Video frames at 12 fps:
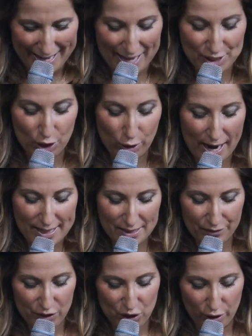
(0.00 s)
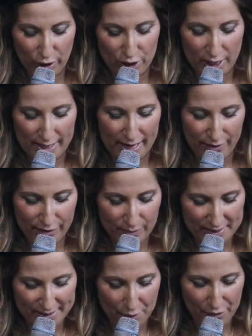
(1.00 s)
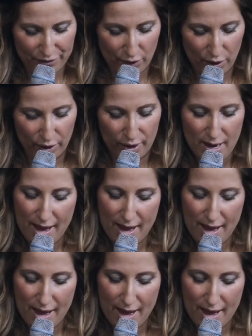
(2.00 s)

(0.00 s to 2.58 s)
As Christ loved the church and gave himself for her,